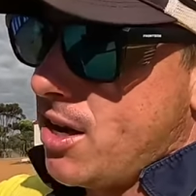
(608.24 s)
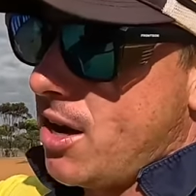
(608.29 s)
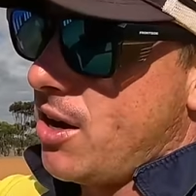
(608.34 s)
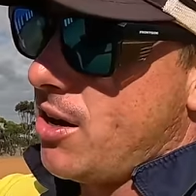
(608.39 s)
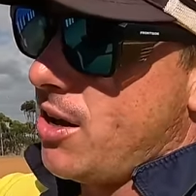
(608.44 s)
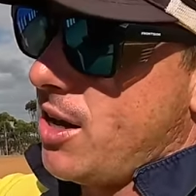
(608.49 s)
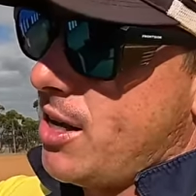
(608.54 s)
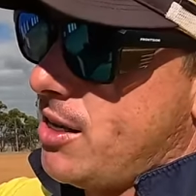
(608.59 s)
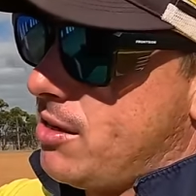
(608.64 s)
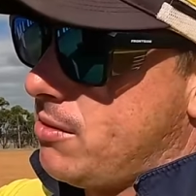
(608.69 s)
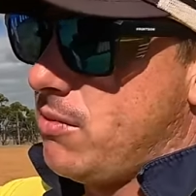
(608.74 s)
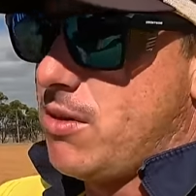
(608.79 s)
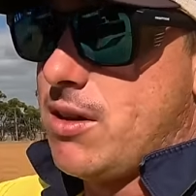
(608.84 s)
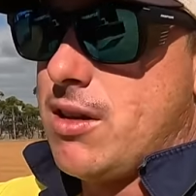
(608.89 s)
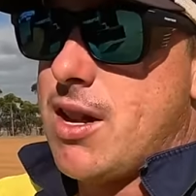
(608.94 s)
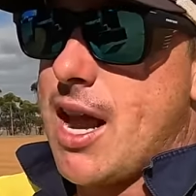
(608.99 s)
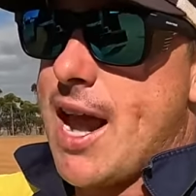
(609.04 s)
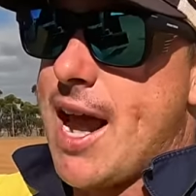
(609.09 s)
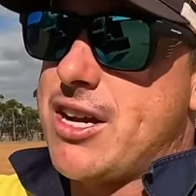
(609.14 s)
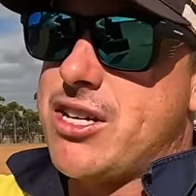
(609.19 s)
got, he's,
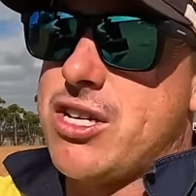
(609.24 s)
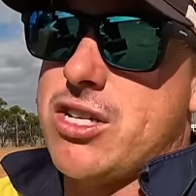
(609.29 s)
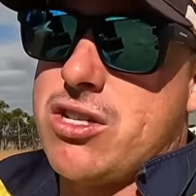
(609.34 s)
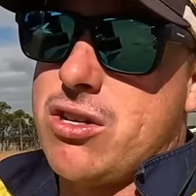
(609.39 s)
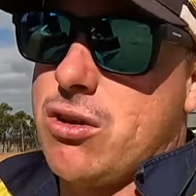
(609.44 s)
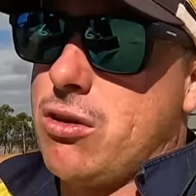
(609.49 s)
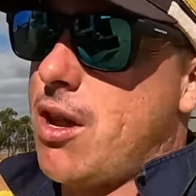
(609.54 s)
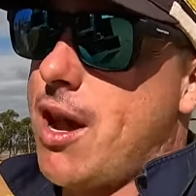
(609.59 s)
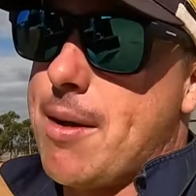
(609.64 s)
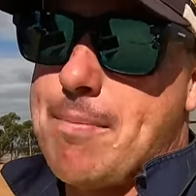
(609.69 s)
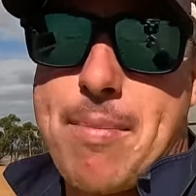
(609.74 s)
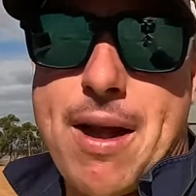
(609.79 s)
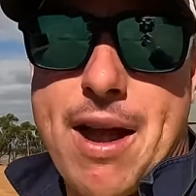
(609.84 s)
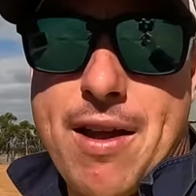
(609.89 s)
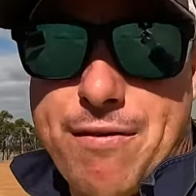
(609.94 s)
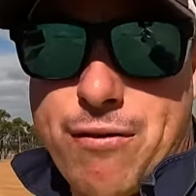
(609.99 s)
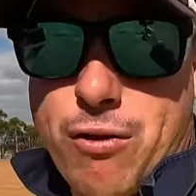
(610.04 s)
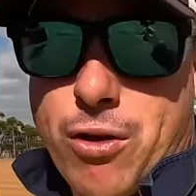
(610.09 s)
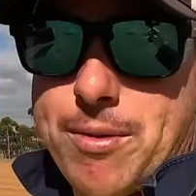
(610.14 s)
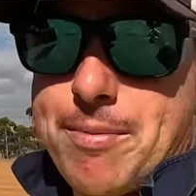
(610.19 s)
Ash is still up
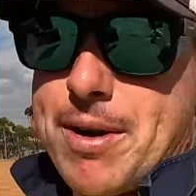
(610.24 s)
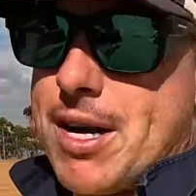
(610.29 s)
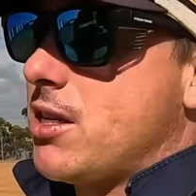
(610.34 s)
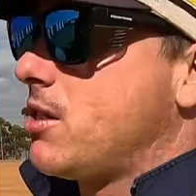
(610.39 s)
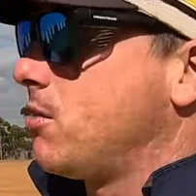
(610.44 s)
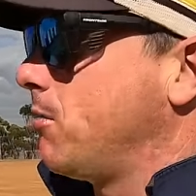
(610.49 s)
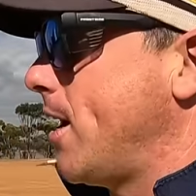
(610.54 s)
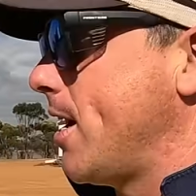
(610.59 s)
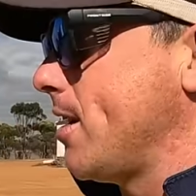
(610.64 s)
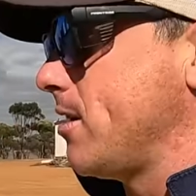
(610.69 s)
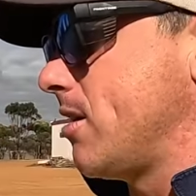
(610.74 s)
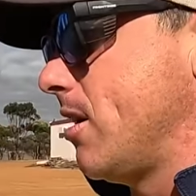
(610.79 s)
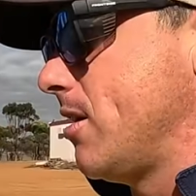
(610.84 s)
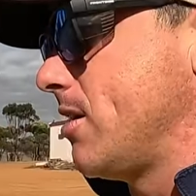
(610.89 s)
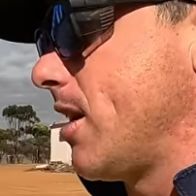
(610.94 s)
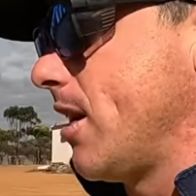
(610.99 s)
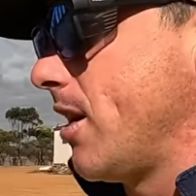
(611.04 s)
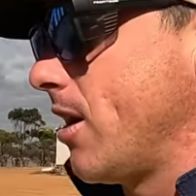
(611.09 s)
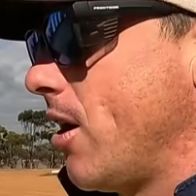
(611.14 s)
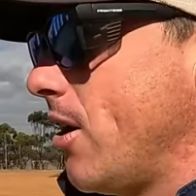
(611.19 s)
about 40 minutes away, so
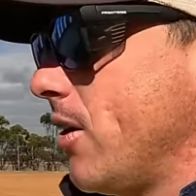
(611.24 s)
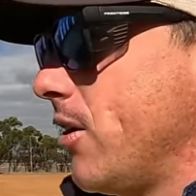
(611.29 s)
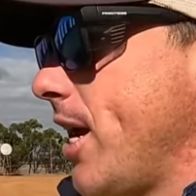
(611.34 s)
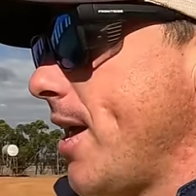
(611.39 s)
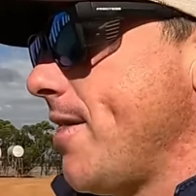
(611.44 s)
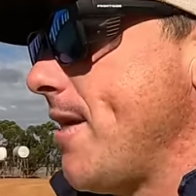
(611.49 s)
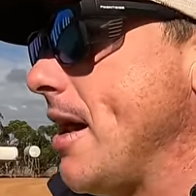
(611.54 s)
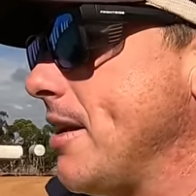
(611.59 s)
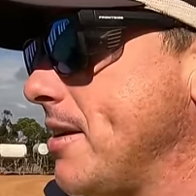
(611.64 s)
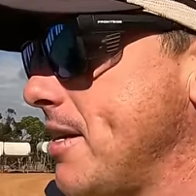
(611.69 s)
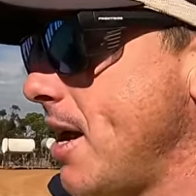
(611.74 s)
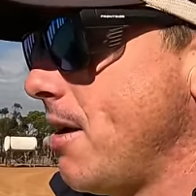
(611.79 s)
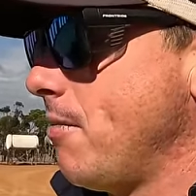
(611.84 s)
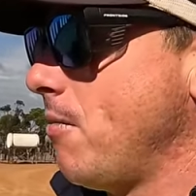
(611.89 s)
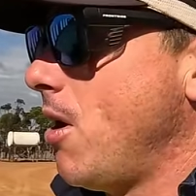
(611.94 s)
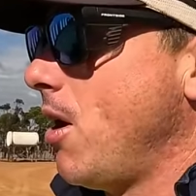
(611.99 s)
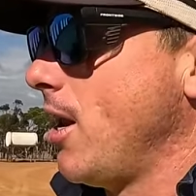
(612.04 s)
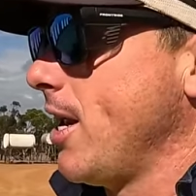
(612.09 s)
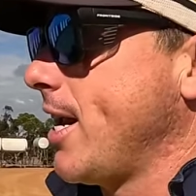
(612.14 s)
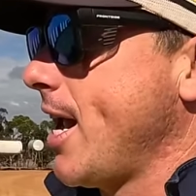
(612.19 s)
he's going to go and get that done
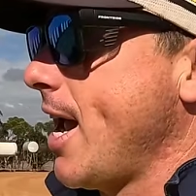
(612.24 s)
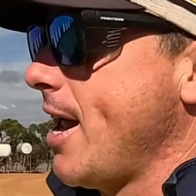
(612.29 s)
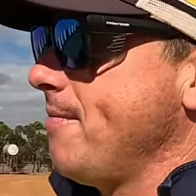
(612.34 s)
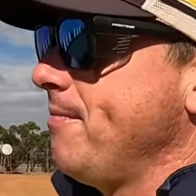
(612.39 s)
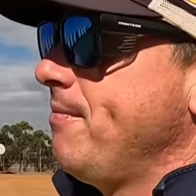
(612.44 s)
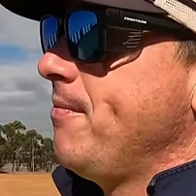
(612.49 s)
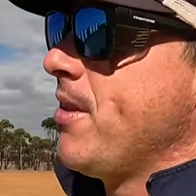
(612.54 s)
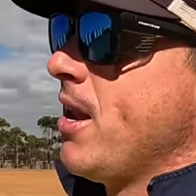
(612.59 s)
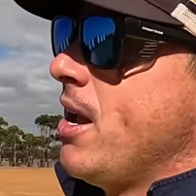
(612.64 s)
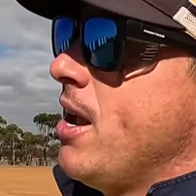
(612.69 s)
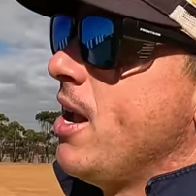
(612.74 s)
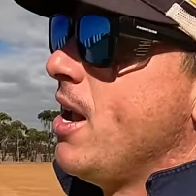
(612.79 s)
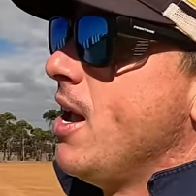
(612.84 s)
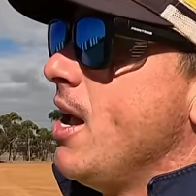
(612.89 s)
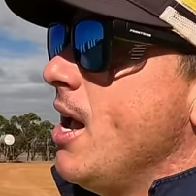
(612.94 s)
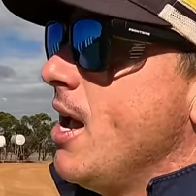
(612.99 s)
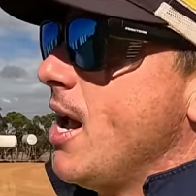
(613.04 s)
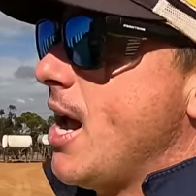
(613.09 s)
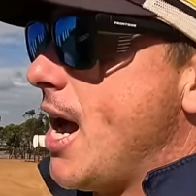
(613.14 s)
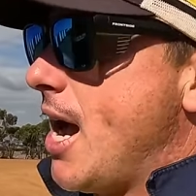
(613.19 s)
while he can.
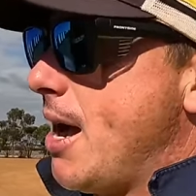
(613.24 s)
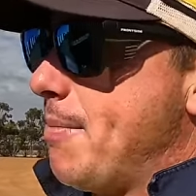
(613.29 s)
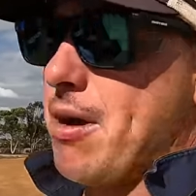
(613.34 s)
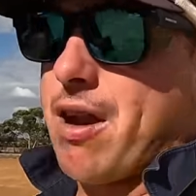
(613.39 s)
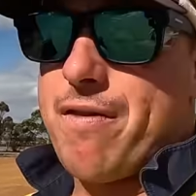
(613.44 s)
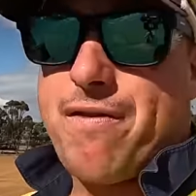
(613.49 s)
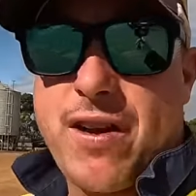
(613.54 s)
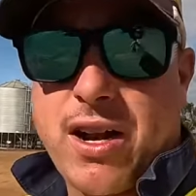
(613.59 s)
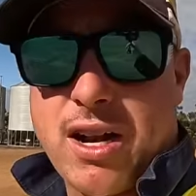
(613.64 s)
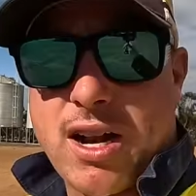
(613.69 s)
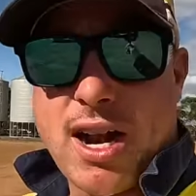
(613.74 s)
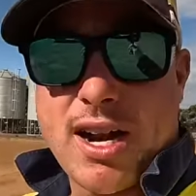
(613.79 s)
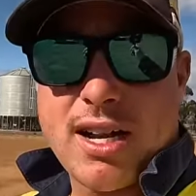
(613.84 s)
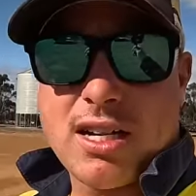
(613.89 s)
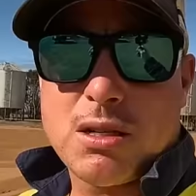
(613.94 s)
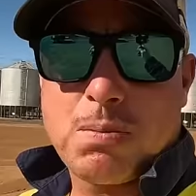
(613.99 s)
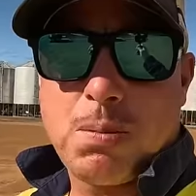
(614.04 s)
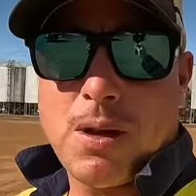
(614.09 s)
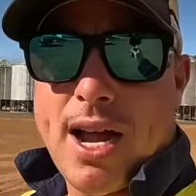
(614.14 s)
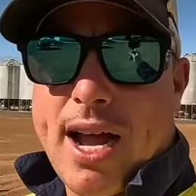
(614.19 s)
Uh, but I figured I'd
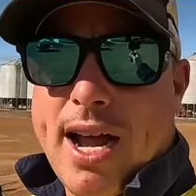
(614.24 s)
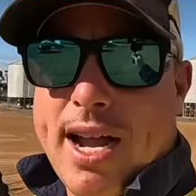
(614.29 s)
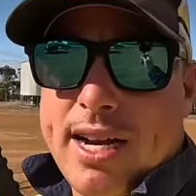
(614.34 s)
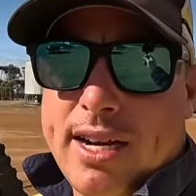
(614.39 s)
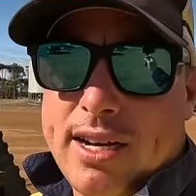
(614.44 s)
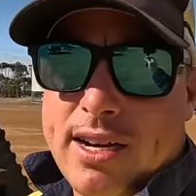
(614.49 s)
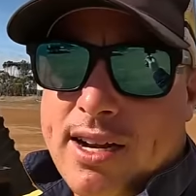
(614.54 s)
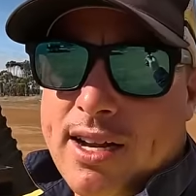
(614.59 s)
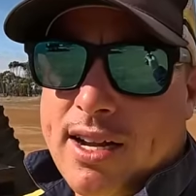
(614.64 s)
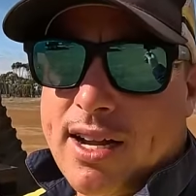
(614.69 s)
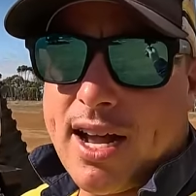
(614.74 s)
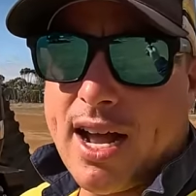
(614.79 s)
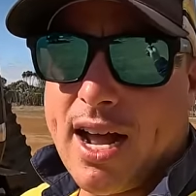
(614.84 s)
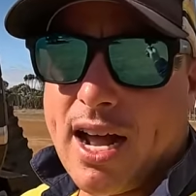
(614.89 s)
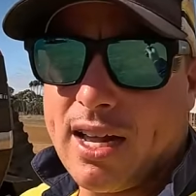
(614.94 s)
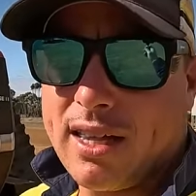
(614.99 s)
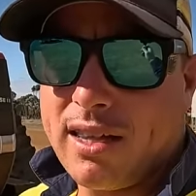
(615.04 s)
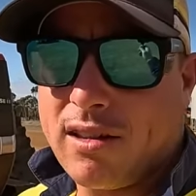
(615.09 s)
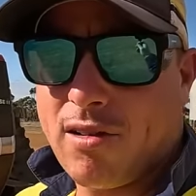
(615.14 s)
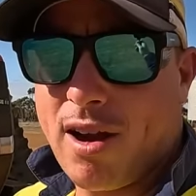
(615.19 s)
explain
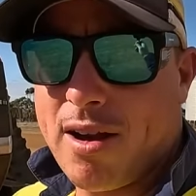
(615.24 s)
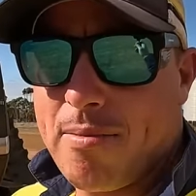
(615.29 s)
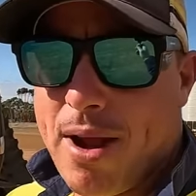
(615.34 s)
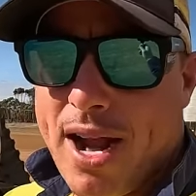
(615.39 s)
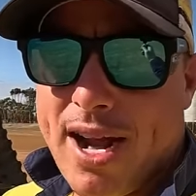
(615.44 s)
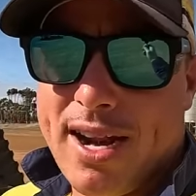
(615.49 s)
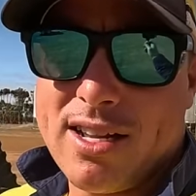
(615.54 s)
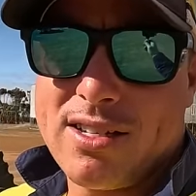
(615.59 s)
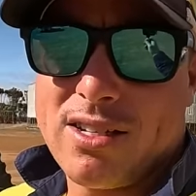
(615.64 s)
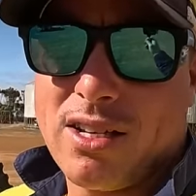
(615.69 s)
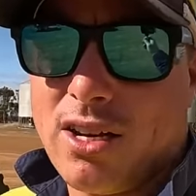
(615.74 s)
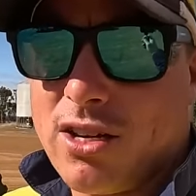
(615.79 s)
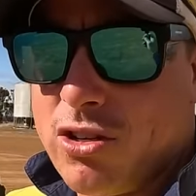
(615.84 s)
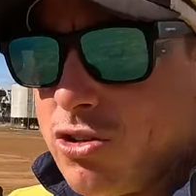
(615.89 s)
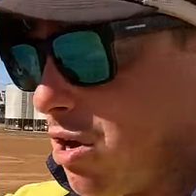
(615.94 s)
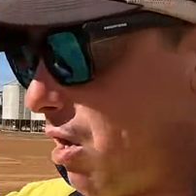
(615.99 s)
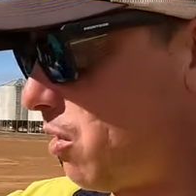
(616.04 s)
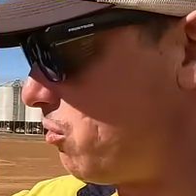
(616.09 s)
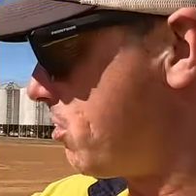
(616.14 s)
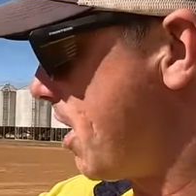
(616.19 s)
uh, three meters and
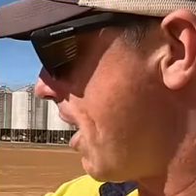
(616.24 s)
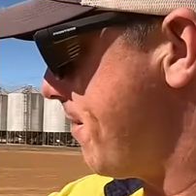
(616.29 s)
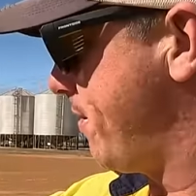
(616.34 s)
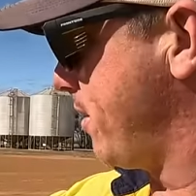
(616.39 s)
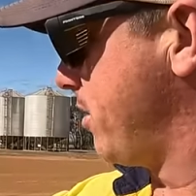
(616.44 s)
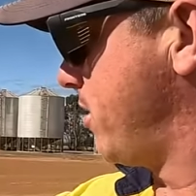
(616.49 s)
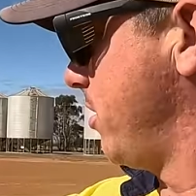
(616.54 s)
controlled traffic